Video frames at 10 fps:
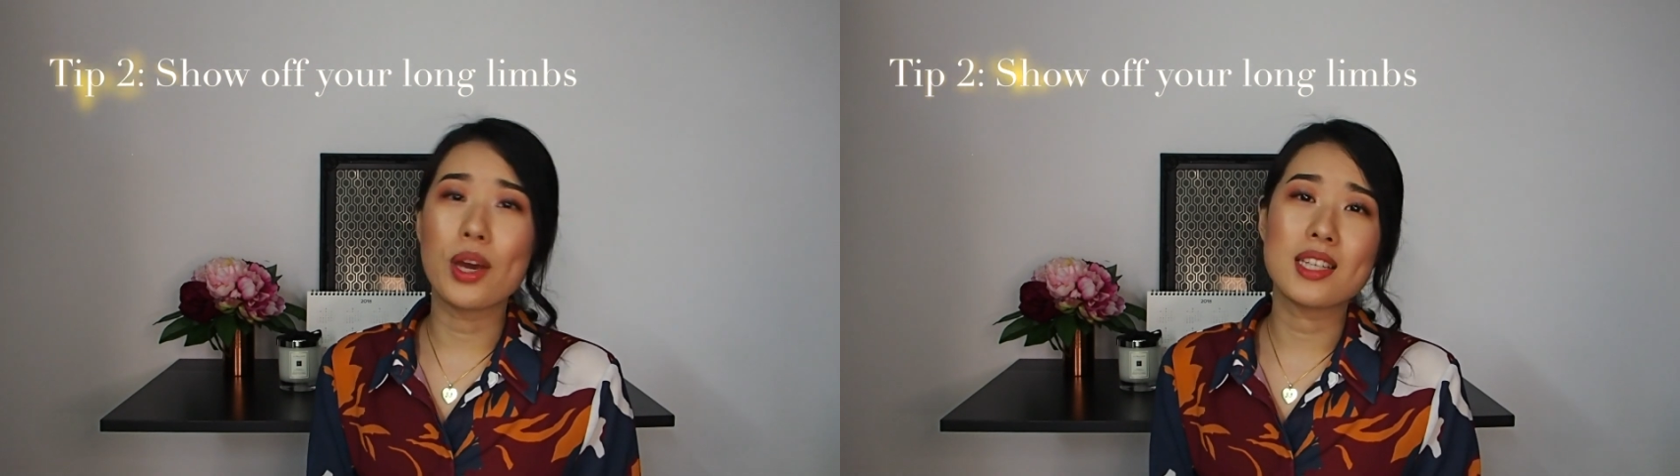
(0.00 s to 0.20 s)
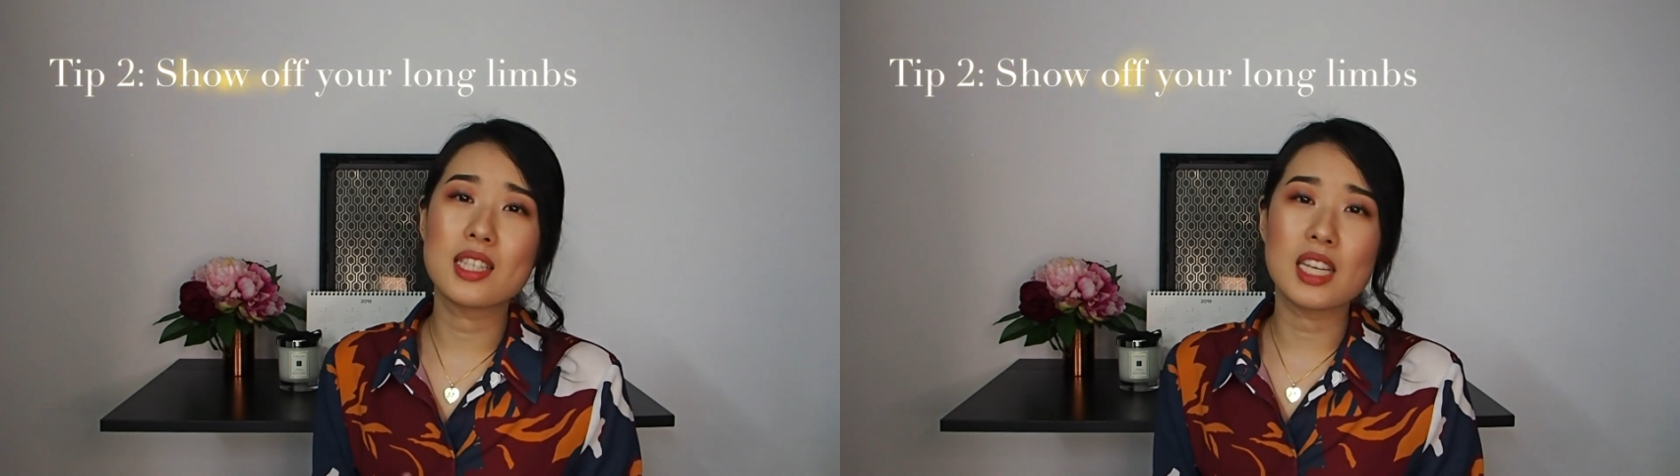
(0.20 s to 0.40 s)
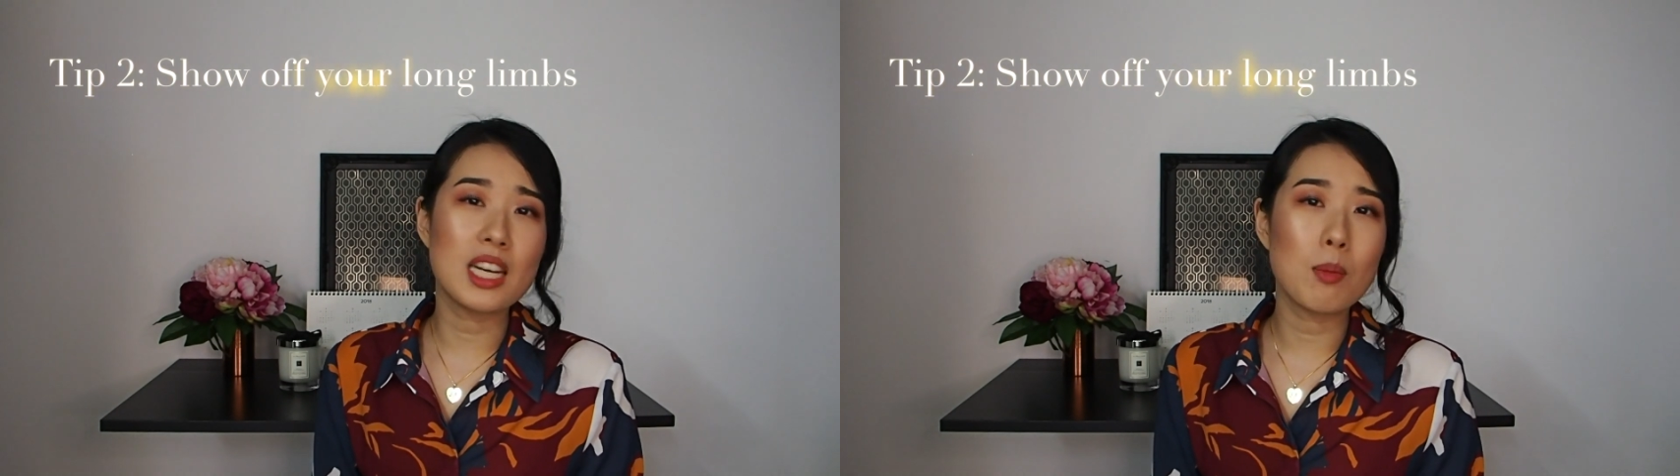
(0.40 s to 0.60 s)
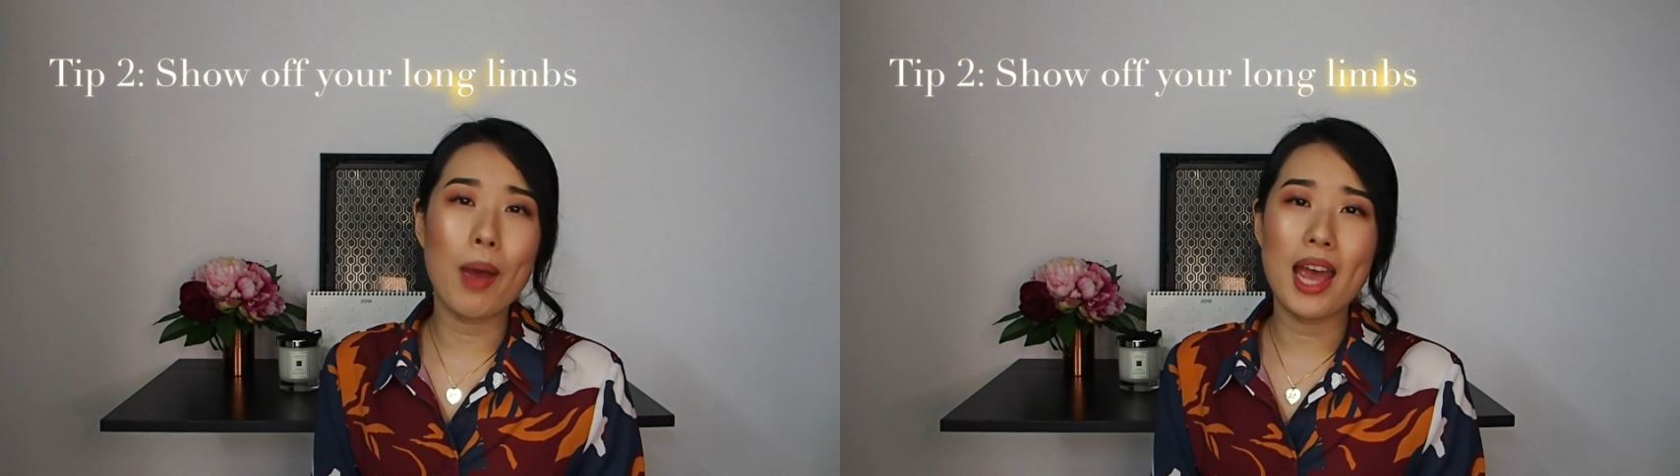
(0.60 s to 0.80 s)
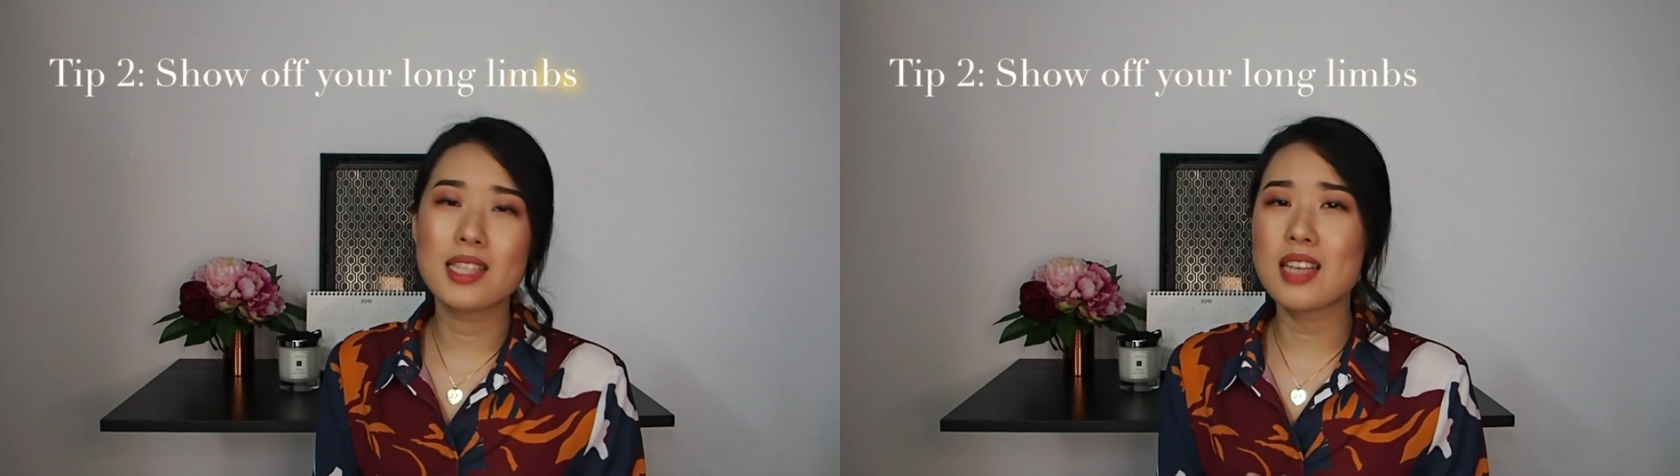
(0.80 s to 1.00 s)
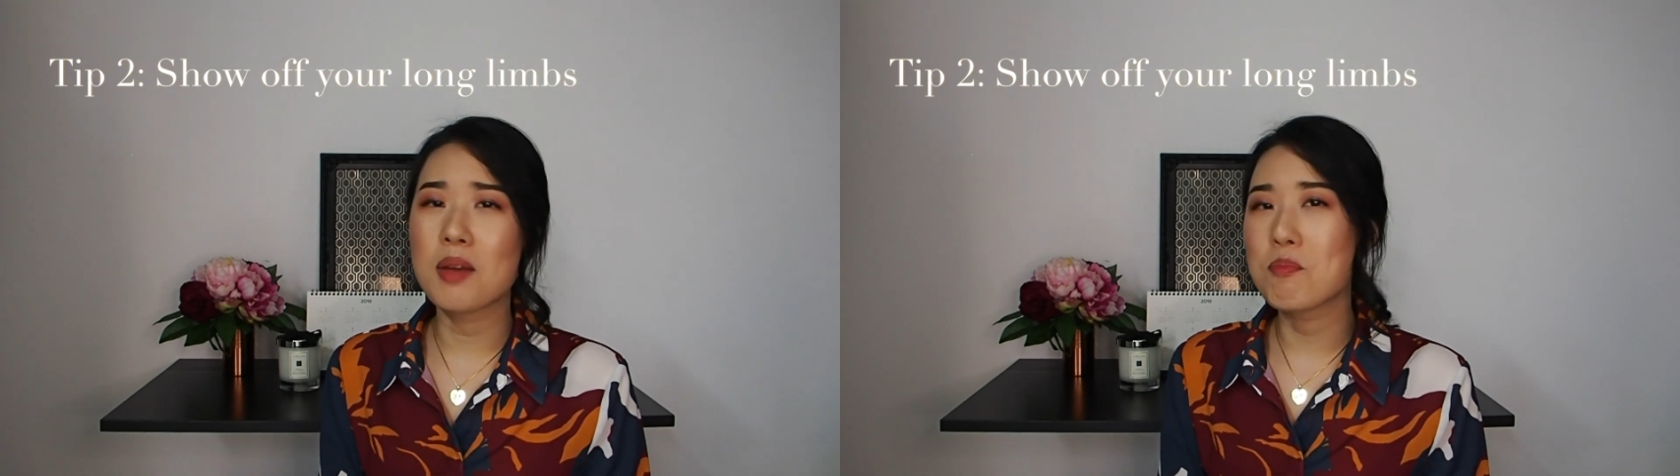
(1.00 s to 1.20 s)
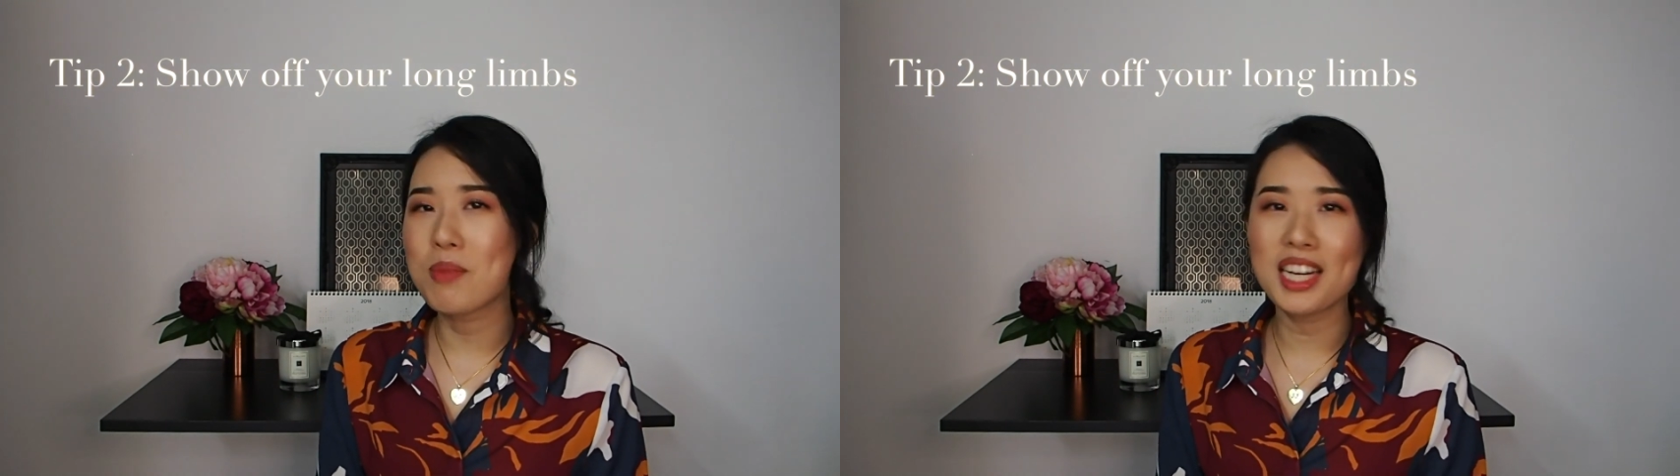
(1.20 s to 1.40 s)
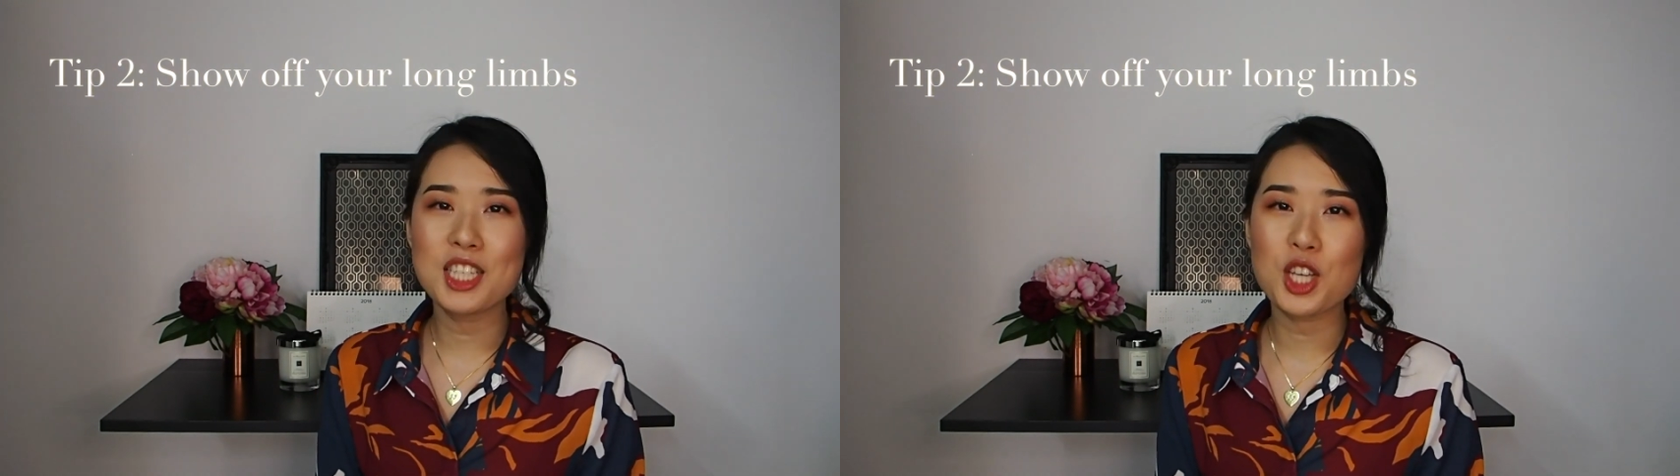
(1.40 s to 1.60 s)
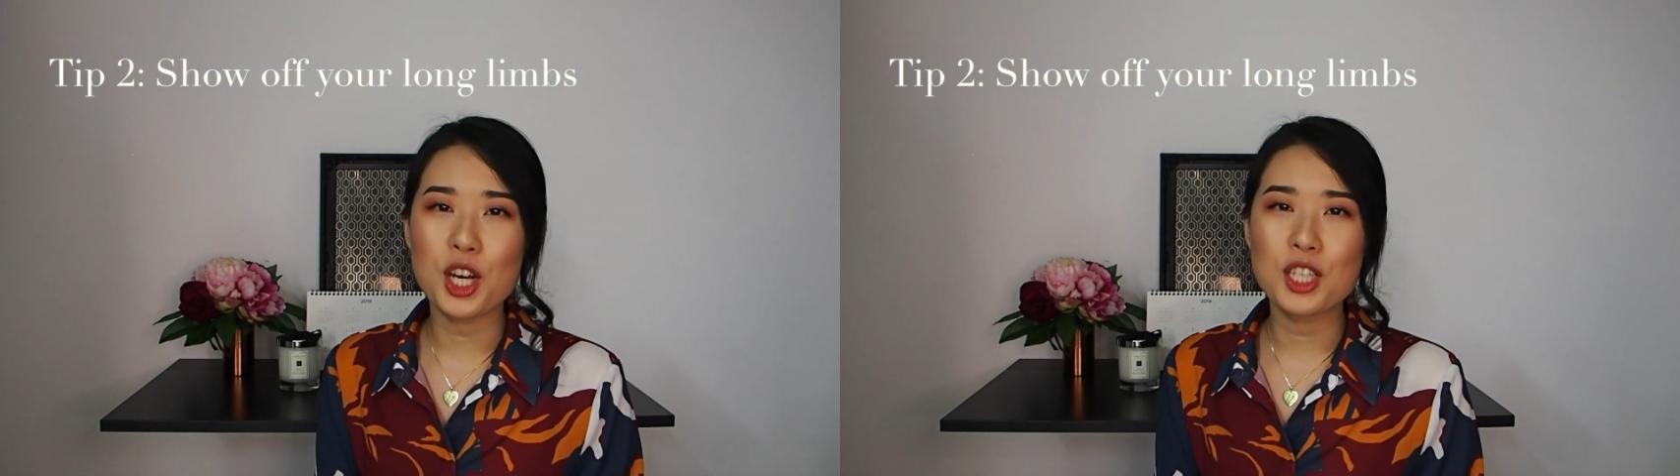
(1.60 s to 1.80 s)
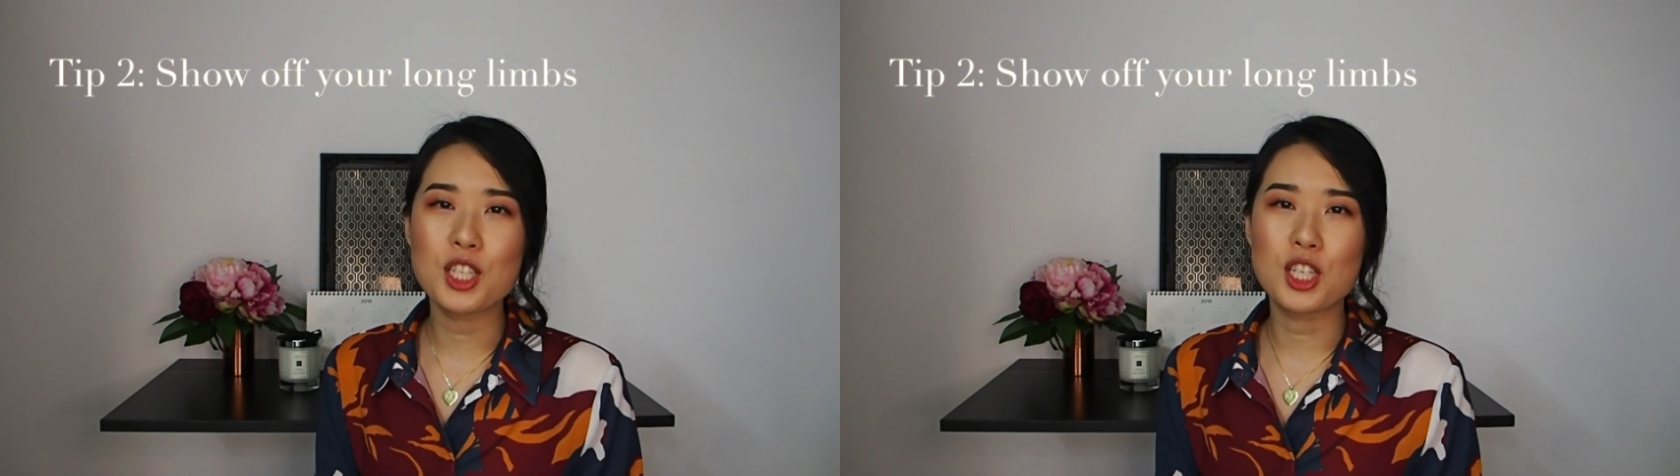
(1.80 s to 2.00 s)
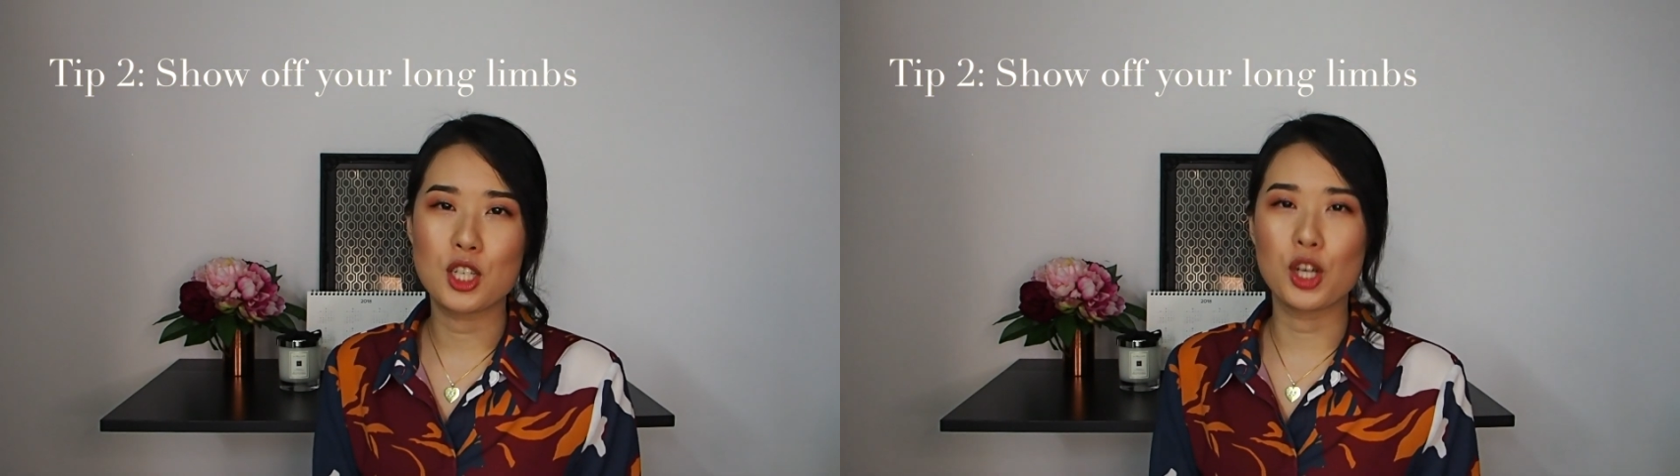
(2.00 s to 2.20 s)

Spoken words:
wear skinny pants and mini skirts